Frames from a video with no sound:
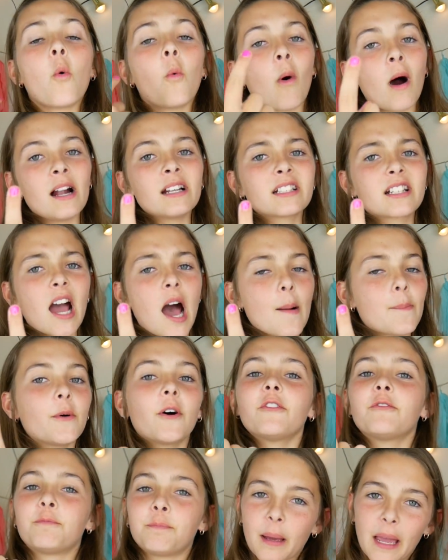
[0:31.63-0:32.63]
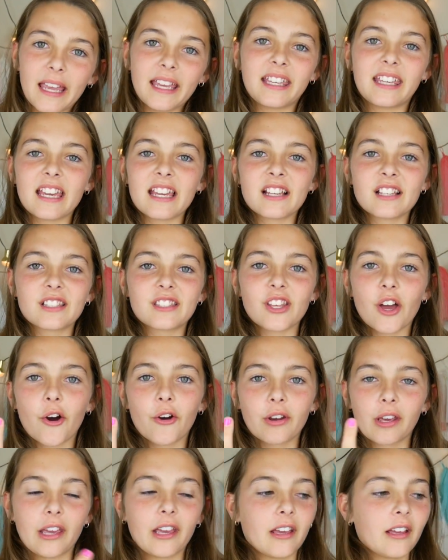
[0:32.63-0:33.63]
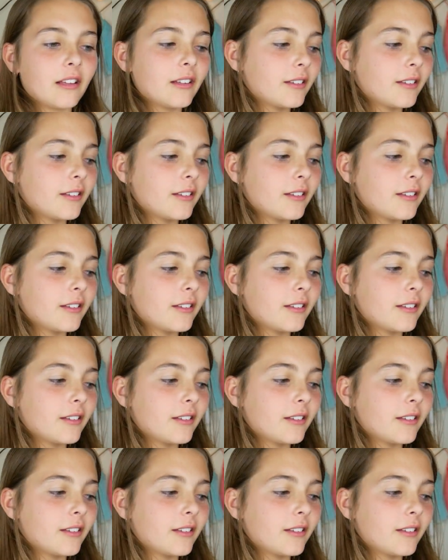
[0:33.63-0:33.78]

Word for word: 1 cup of baking soda.